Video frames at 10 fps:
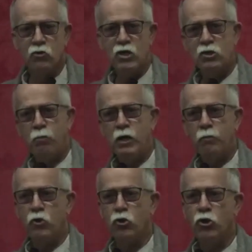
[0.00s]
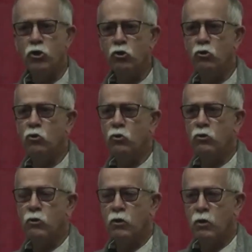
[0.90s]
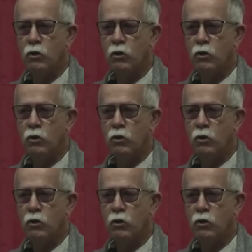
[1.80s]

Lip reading: these people knew